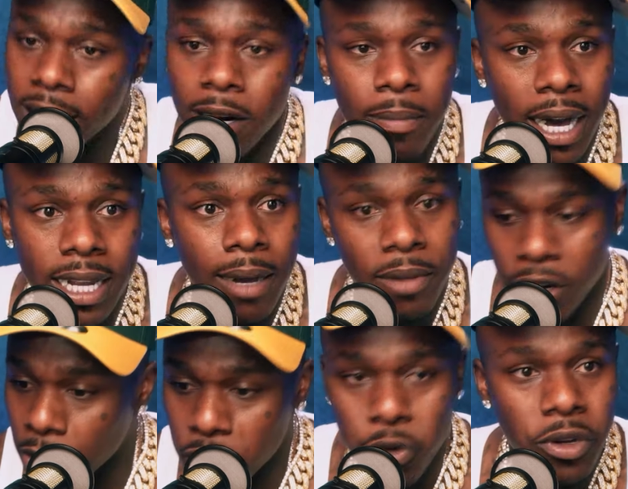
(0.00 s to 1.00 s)
everybody. I'm going to
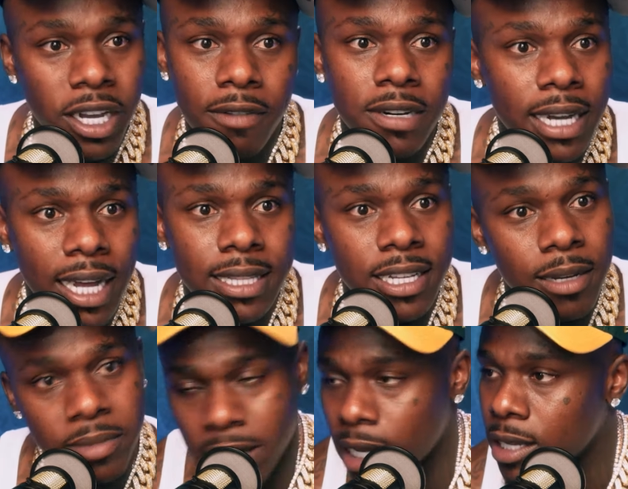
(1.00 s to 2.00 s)
go through whatever,
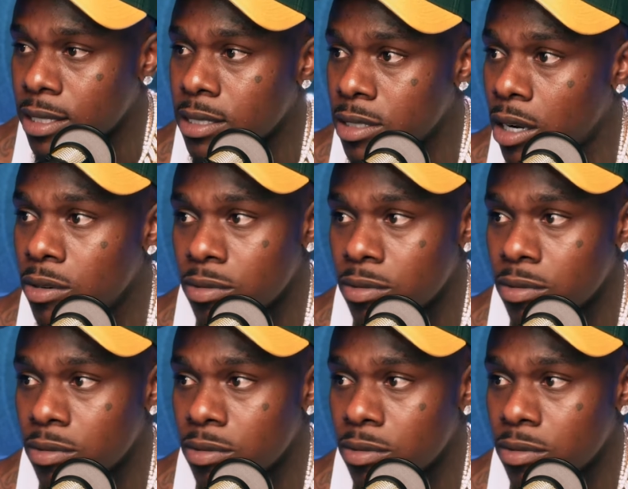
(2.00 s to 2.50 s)
goddamn, yeah, you know,